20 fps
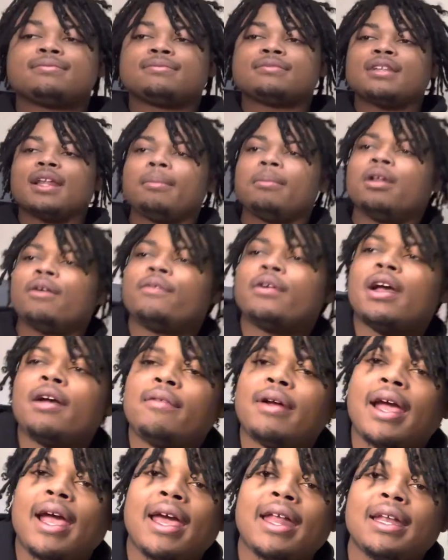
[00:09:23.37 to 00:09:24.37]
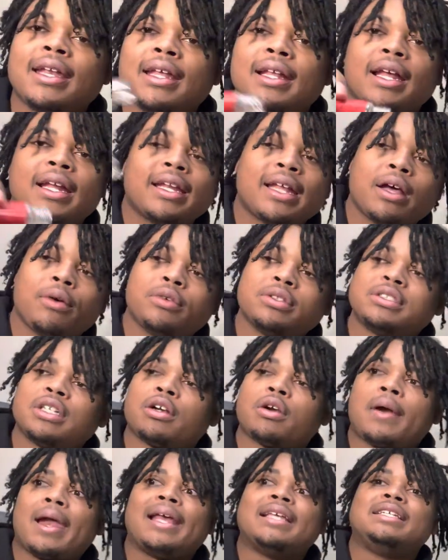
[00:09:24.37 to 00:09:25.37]
Let me know if y'all ever had anything like that. What's the
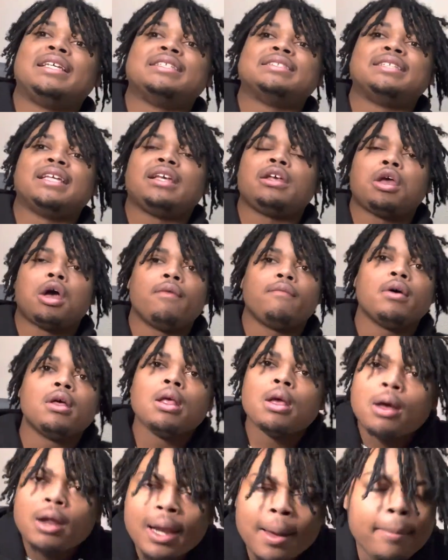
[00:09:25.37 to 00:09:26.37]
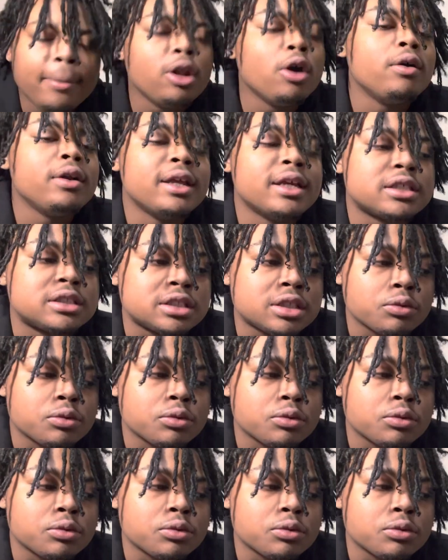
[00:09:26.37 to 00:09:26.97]
craziest thing y'all? Let me know this.